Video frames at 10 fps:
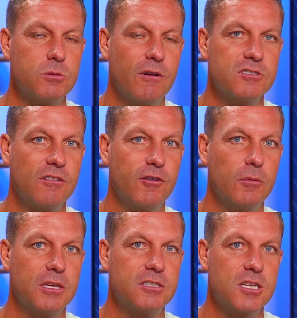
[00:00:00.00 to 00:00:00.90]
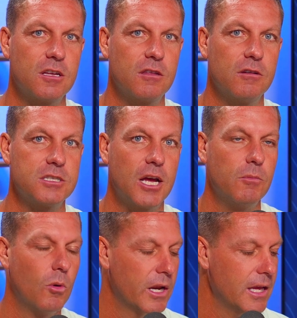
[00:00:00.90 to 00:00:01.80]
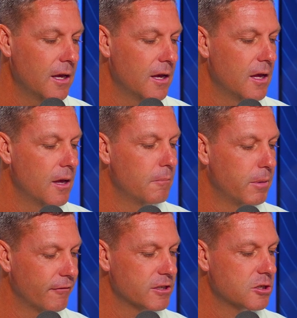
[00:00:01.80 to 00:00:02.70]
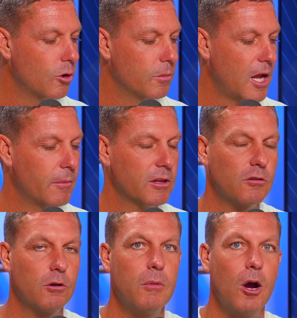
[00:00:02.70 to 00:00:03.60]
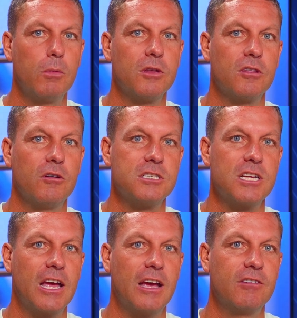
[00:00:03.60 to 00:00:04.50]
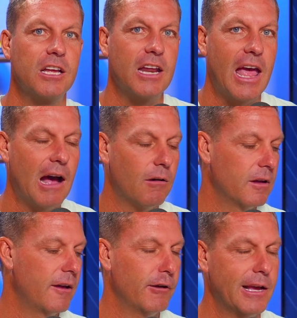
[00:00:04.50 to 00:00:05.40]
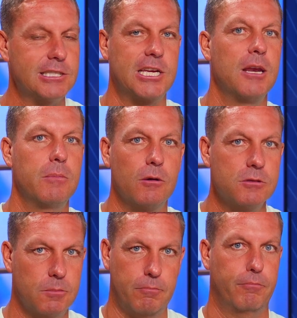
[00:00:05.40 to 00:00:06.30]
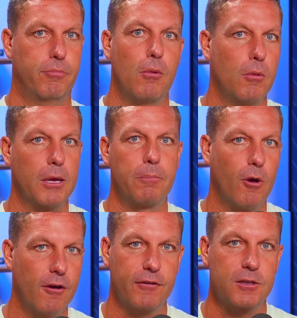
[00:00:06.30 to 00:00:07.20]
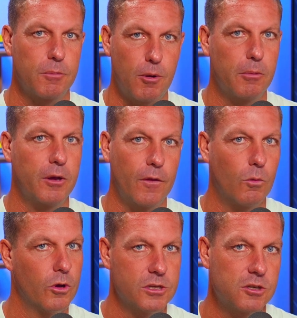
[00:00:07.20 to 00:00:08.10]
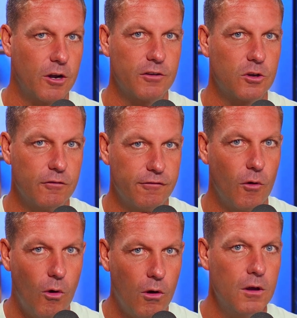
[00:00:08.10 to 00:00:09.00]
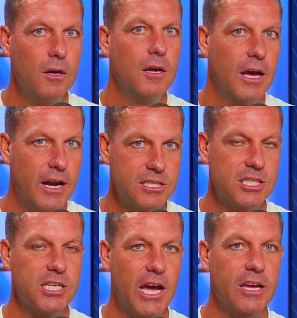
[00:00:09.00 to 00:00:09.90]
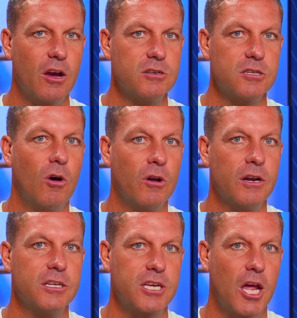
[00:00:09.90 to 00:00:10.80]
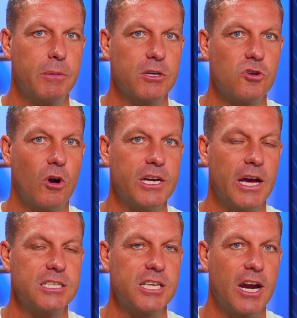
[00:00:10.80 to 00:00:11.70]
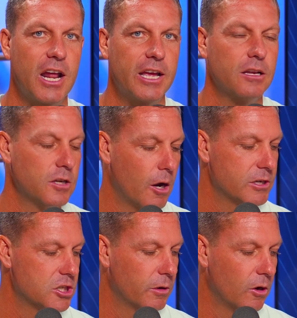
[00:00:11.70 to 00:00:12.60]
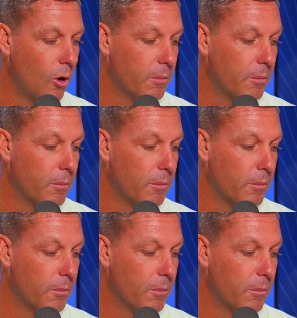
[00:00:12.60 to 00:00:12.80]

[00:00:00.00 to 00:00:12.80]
So we obviously film this Thursday morning. Bit of a storm coming through Melbourne Thursday evening. Now, if we get 10 mils, probably perfect. We're probably on the worst side of a good 4. And as the day goes on, it's going to be a dry day Saturday, no issue at all.